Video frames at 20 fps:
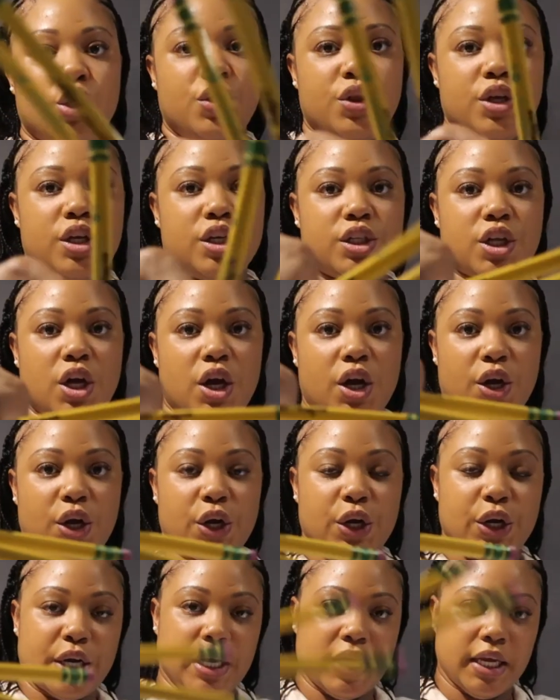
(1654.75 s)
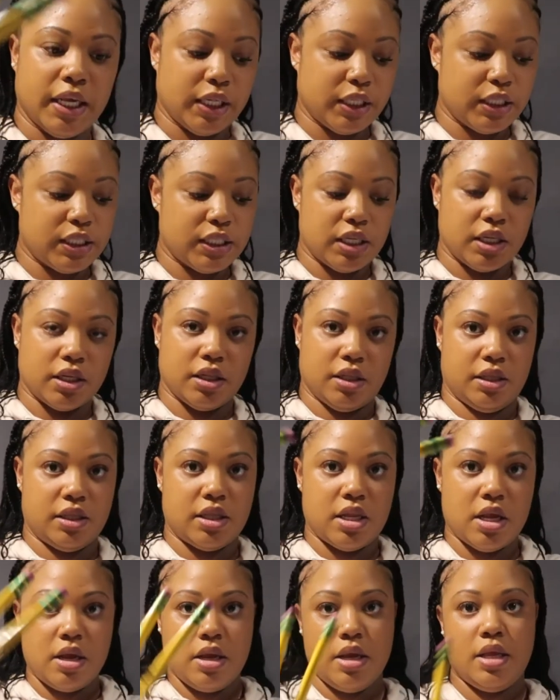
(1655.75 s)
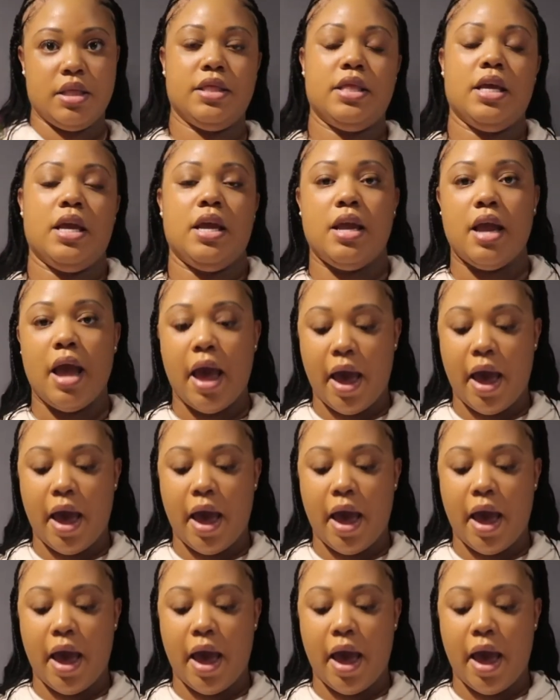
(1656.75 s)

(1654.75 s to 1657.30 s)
these are his. They